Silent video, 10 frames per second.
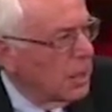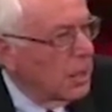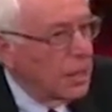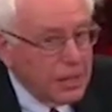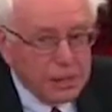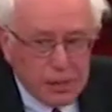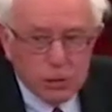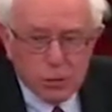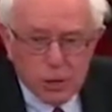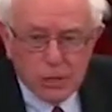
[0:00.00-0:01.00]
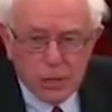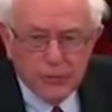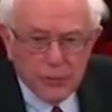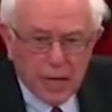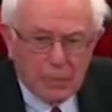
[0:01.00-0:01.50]
It's an interesting
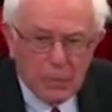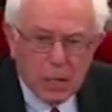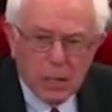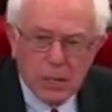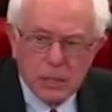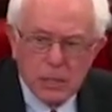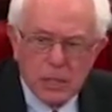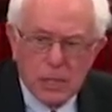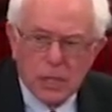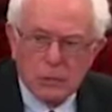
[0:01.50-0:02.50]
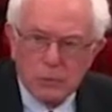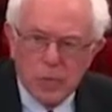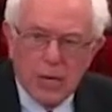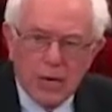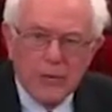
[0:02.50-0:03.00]
phenomenon is that
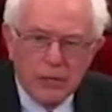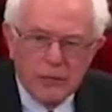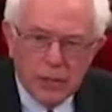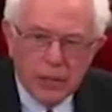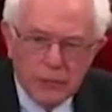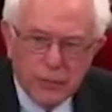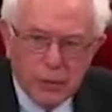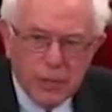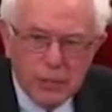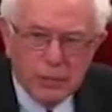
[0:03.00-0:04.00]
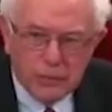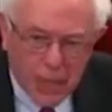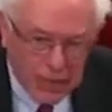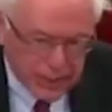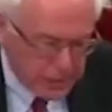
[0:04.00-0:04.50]
we have a very, very
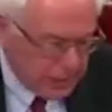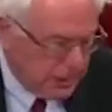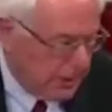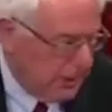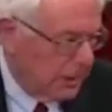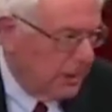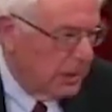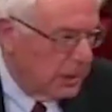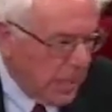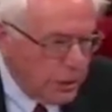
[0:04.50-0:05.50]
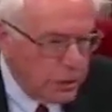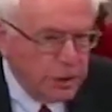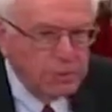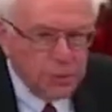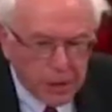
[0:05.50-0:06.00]
divided
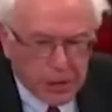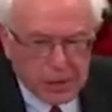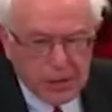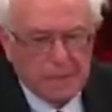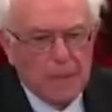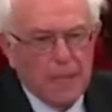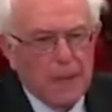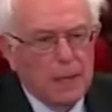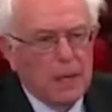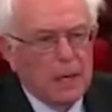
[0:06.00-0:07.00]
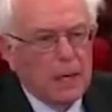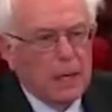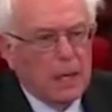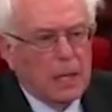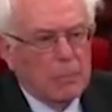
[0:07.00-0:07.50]
nation politically.
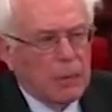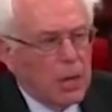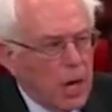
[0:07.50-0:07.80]
But